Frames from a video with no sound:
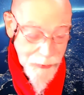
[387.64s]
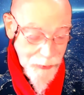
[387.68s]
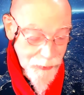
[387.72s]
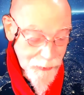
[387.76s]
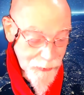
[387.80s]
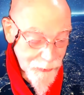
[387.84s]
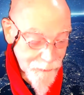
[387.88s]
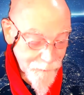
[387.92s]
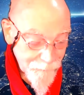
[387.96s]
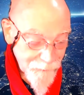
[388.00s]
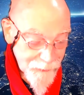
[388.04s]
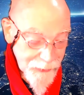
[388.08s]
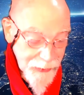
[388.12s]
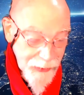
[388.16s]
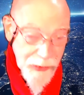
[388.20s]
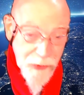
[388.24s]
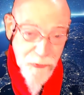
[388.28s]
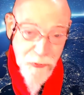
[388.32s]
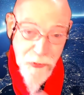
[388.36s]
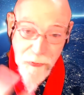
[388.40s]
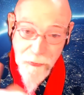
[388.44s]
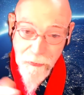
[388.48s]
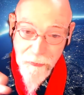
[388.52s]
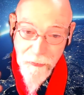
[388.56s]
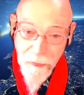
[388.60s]
and
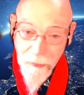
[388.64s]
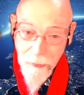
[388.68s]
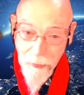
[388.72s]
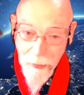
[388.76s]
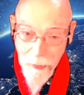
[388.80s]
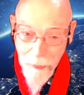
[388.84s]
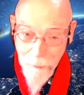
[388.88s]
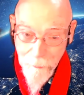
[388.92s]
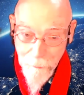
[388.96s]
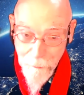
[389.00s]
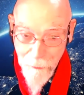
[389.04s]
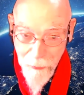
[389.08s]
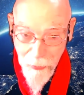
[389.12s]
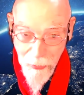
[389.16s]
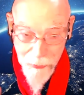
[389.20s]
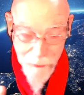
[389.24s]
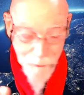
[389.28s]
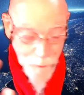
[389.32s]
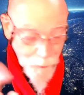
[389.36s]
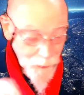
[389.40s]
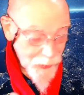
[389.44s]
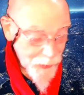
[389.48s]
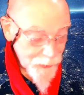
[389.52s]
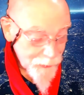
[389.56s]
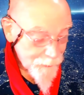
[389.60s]
clarifications,
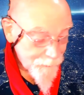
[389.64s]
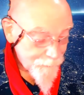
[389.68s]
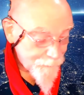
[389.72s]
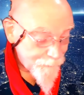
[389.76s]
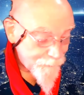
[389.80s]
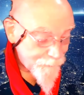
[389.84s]
part one.